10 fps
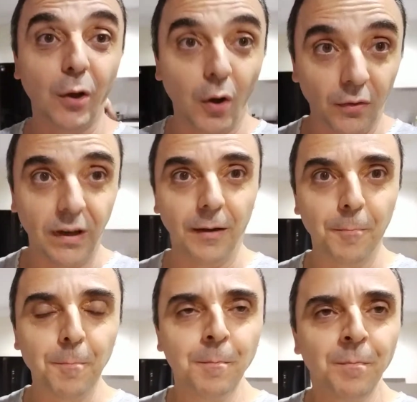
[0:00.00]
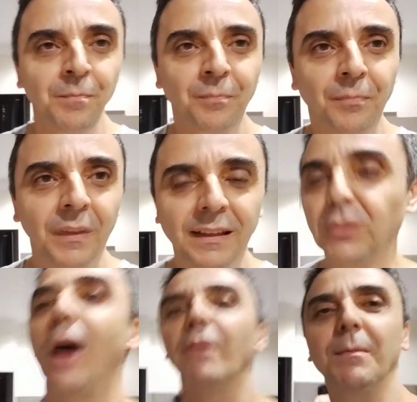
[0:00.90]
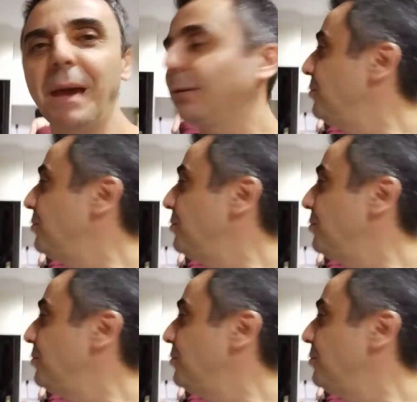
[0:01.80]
over. So I went back